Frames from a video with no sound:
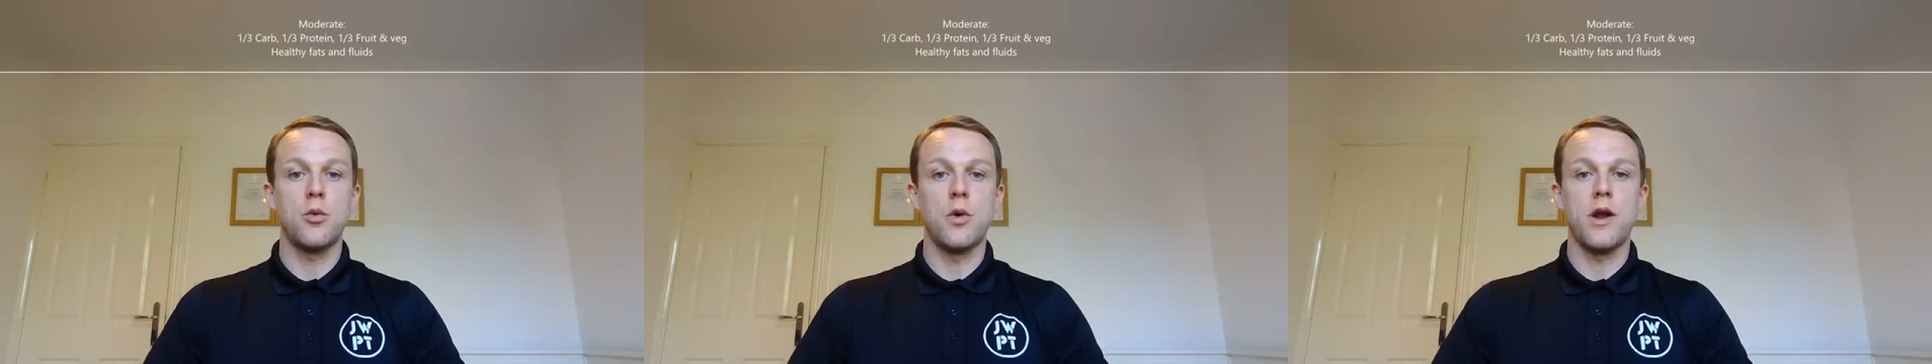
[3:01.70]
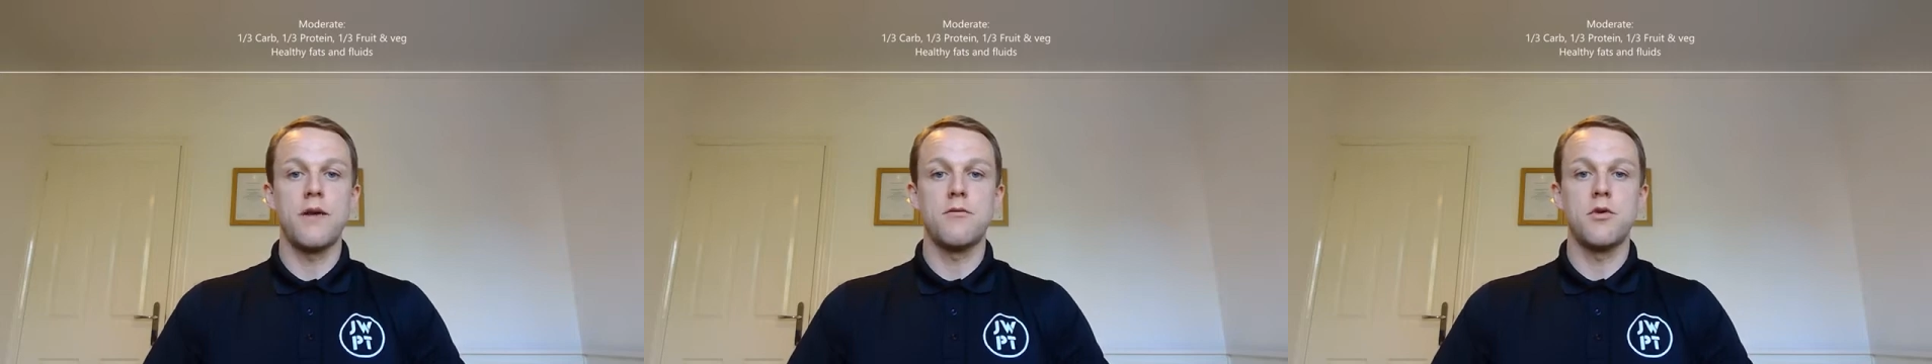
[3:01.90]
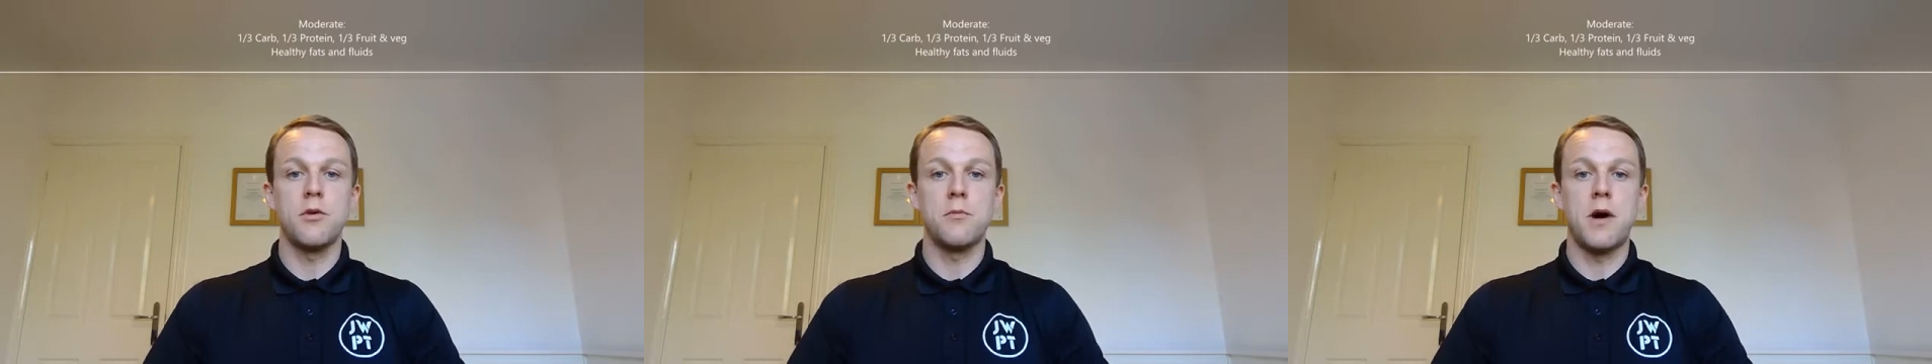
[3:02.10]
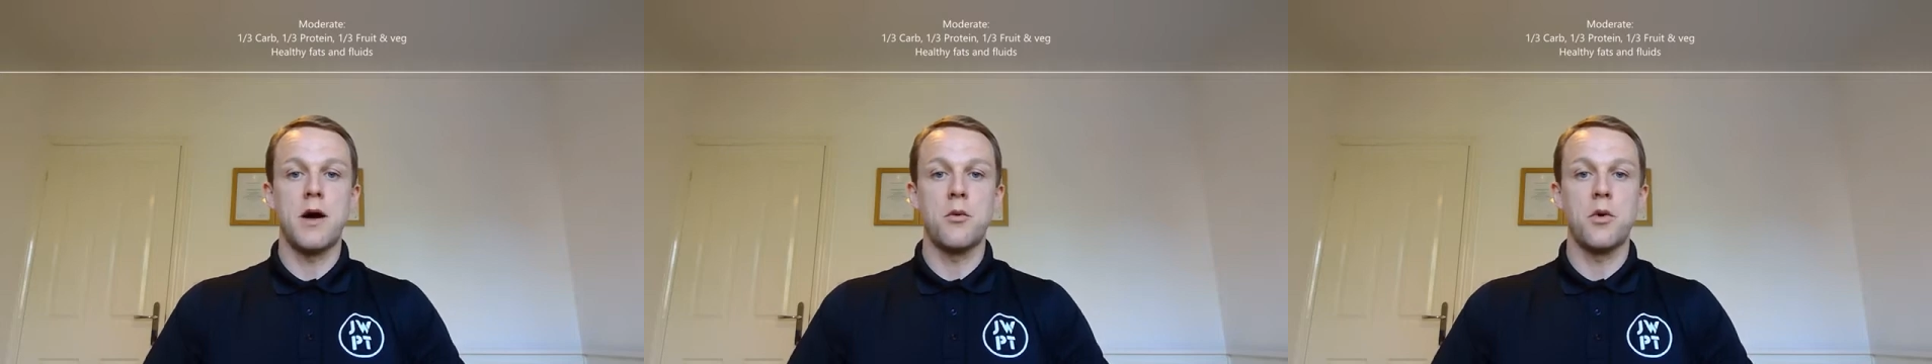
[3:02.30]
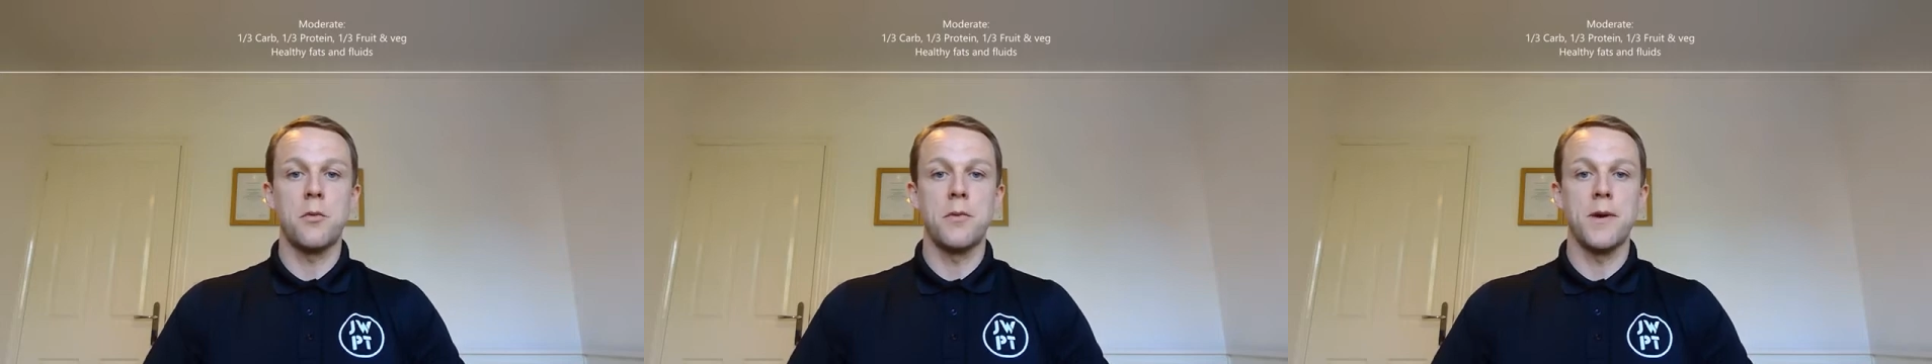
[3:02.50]
whatever it
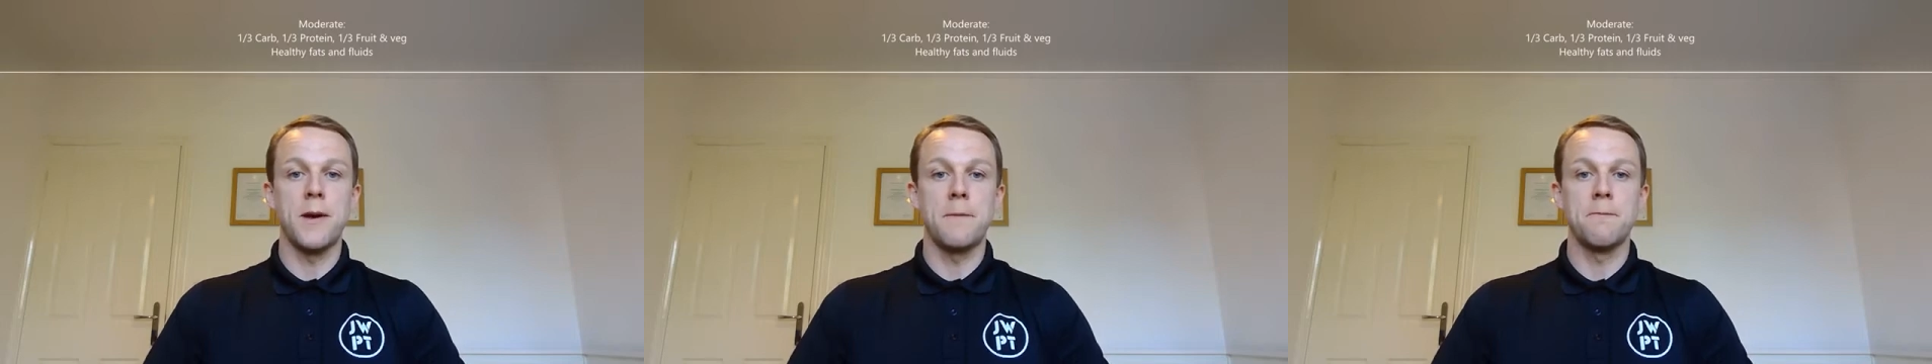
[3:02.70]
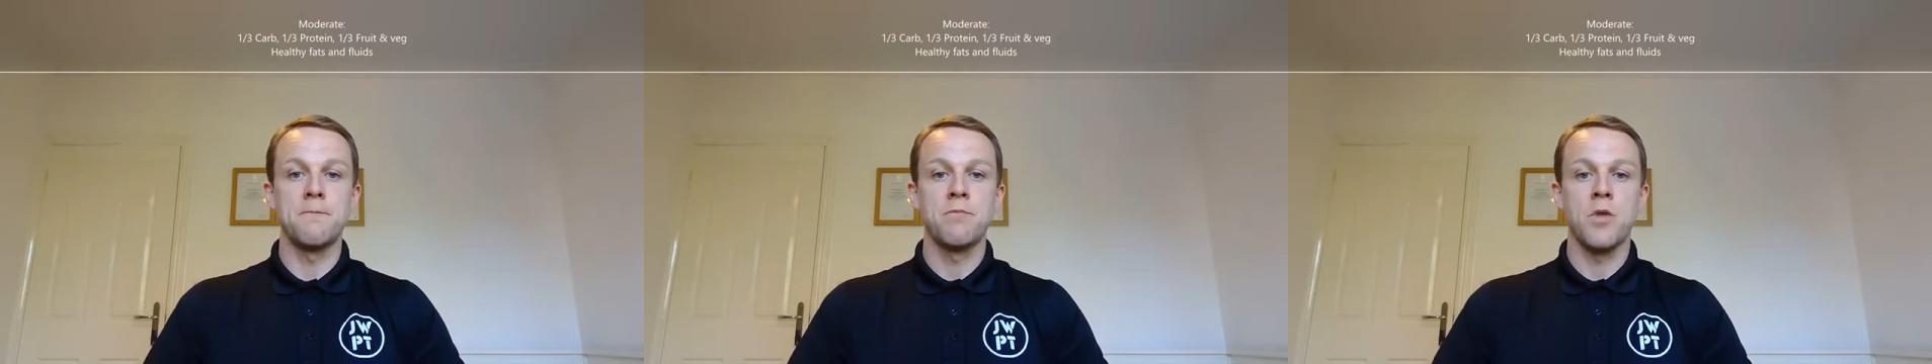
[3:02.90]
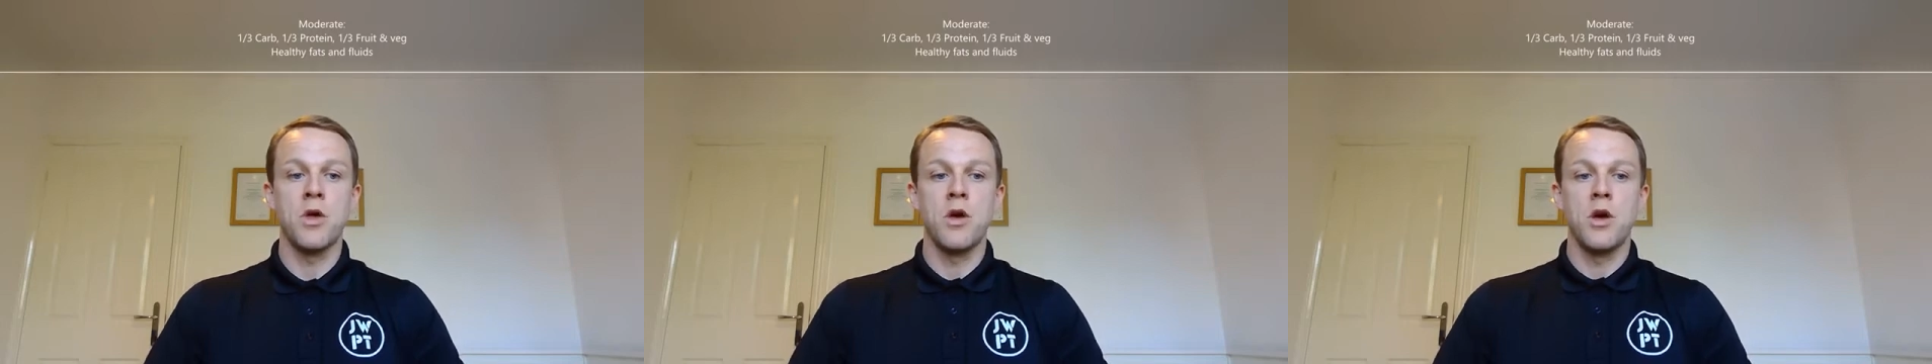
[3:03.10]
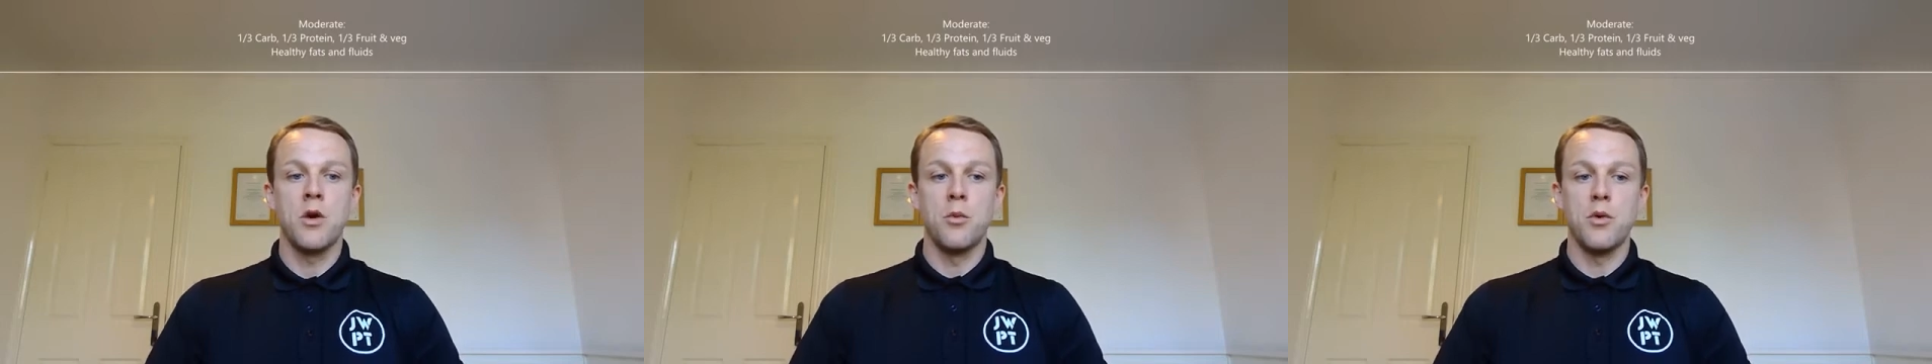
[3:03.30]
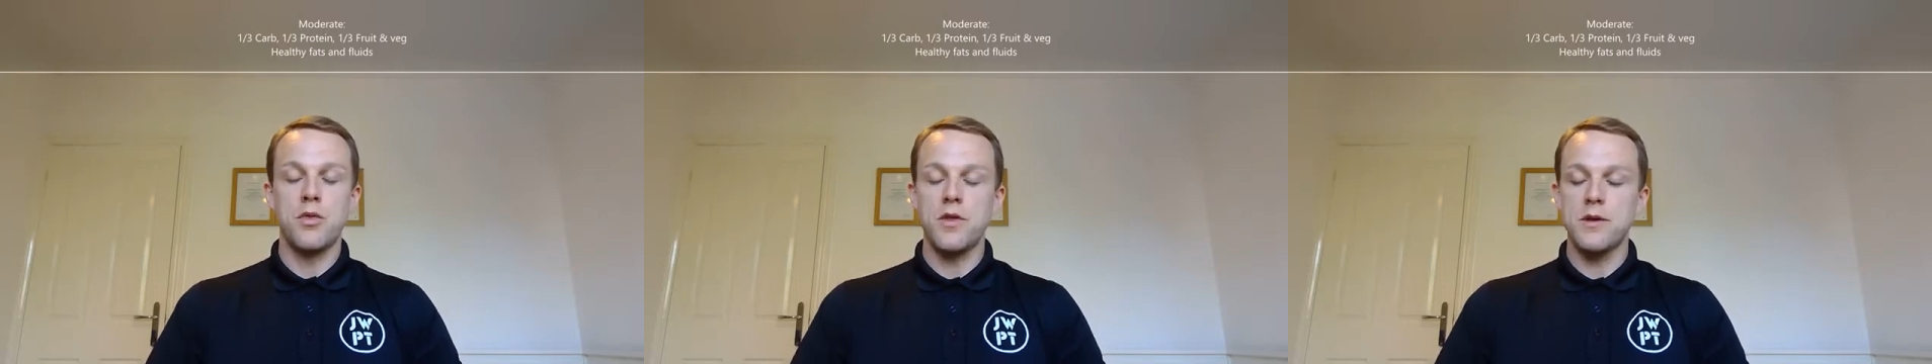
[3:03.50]
might well be. With